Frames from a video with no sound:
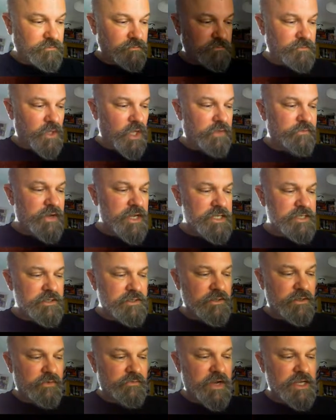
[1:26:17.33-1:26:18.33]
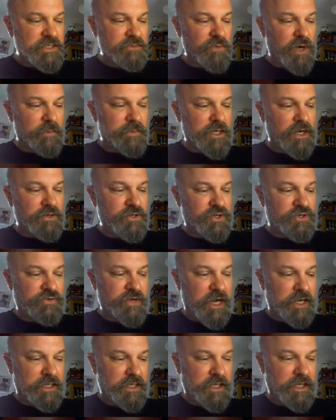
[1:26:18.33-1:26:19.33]
The reason the reason why we don't do
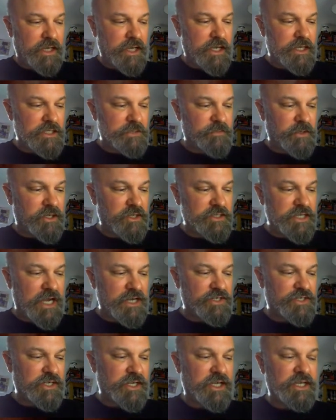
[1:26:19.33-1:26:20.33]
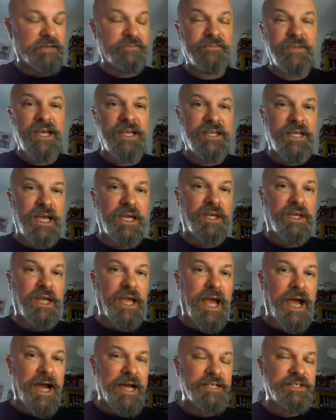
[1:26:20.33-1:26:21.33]
tracking is because actually it, it
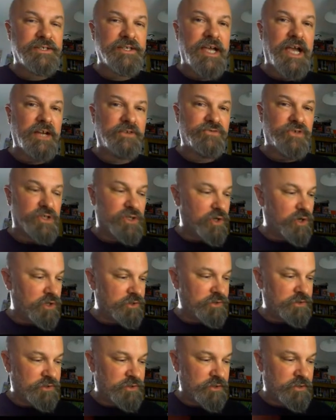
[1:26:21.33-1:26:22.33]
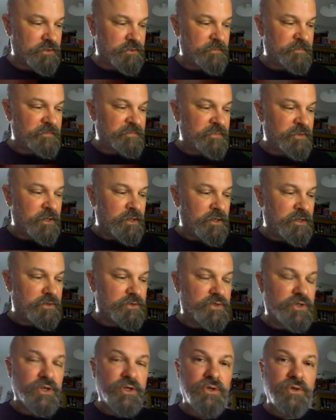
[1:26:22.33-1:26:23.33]
adds extra cost
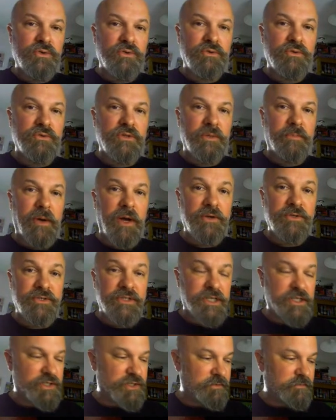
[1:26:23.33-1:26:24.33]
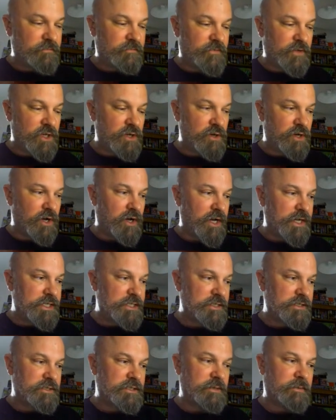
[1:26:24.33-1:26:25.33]
to the postage for you
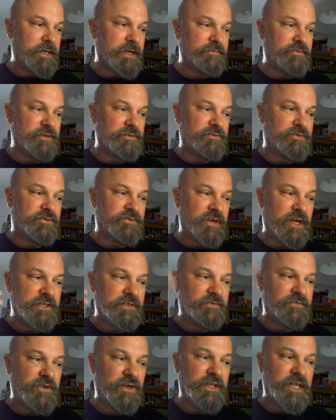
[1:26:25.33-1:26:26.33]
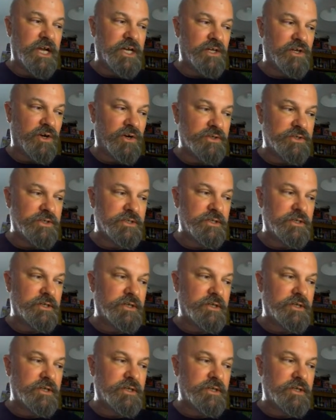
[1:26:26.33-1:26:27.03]
guys, so we'd have to transfer that cost.